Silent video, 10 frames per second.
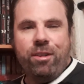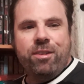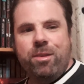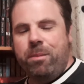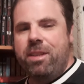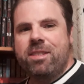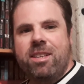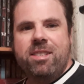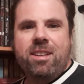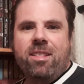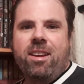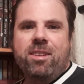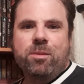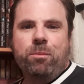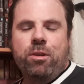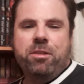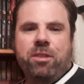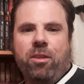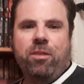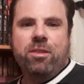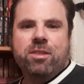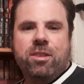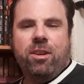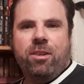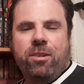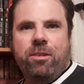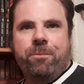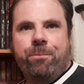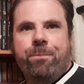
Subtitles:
it to be 60,000 words long, so